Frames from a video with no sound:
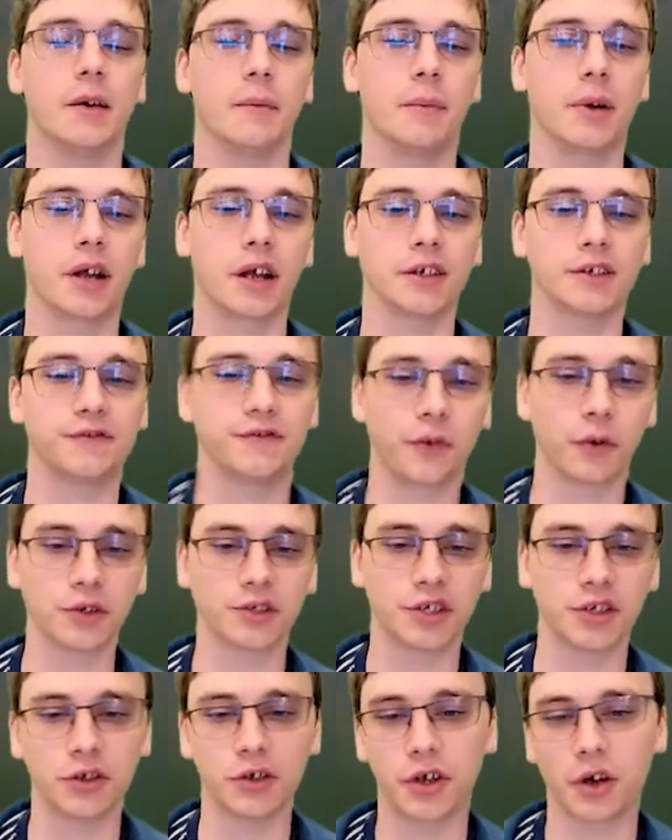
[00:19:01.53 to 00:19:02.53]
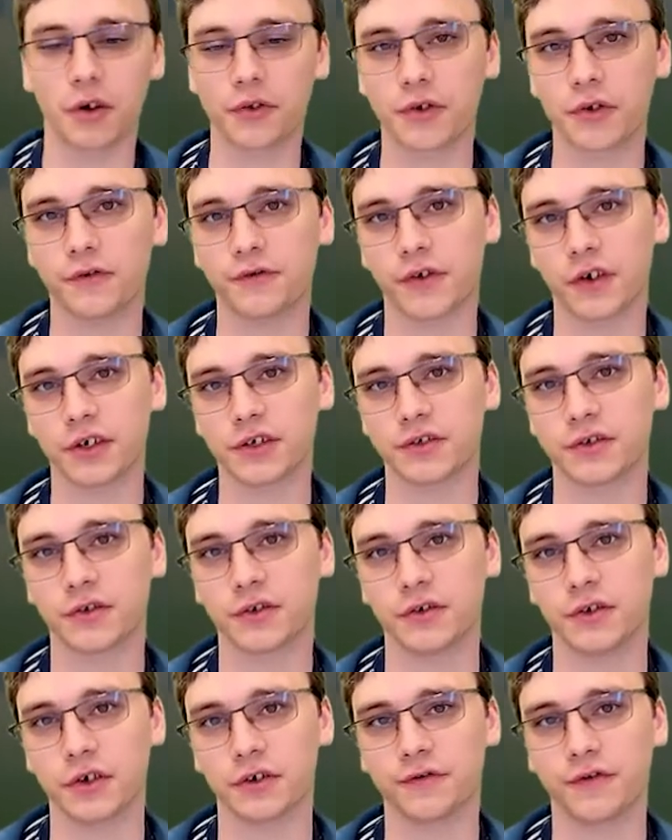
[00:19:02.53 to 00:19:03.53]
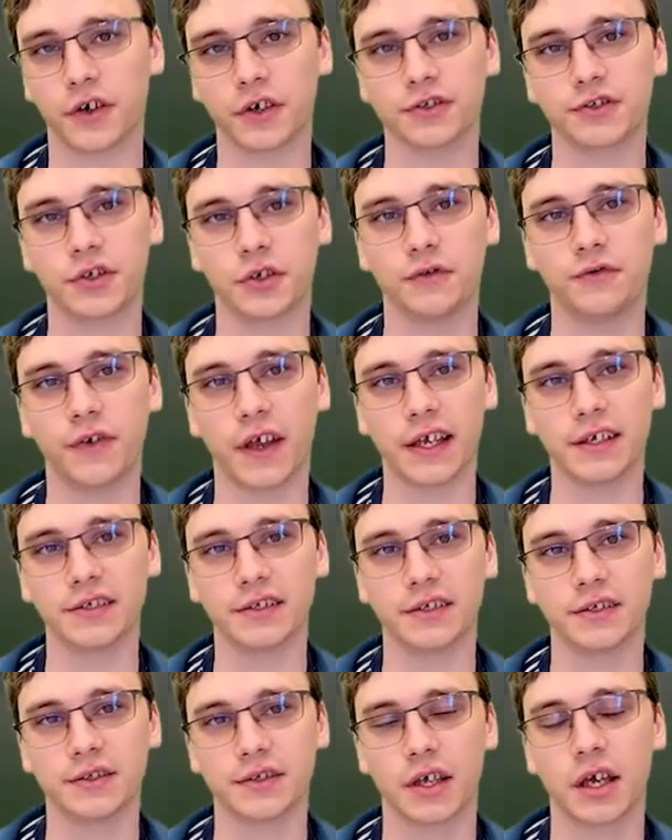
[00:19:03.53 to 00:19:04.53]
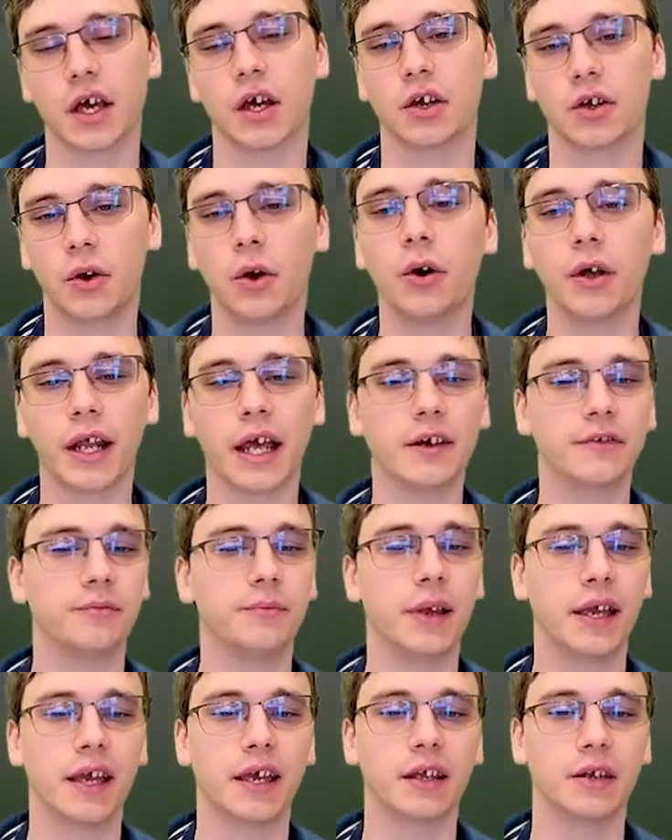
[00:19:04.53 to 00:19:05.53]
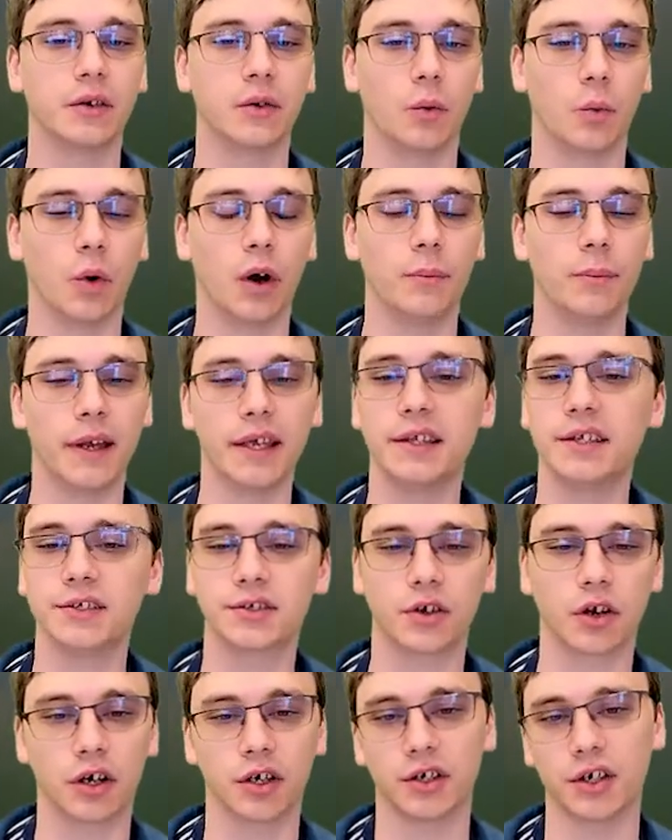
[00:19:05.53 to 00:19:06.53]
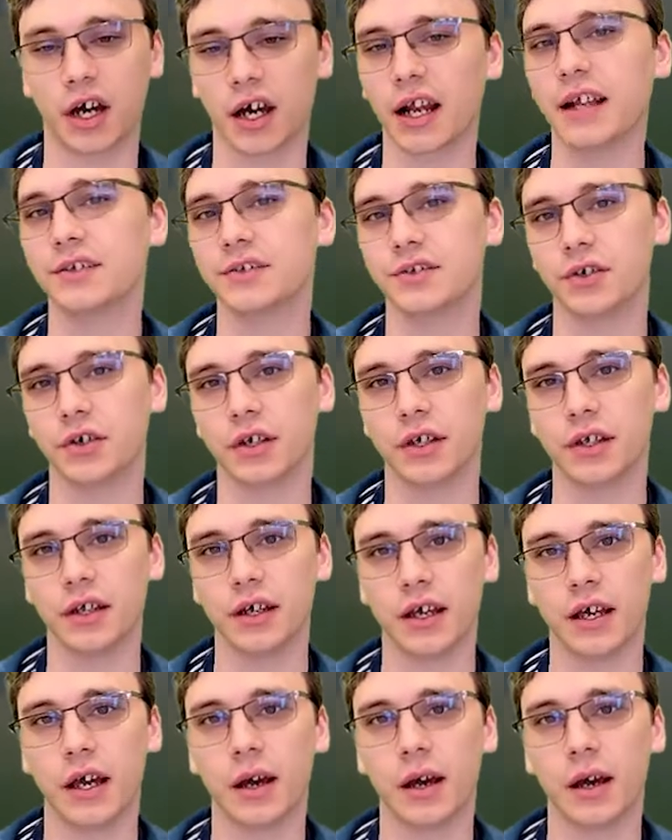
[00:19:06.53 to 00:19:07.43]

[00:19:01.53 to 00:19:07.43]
because forcing you to go through your first 2 phases could have been what made this card not as good,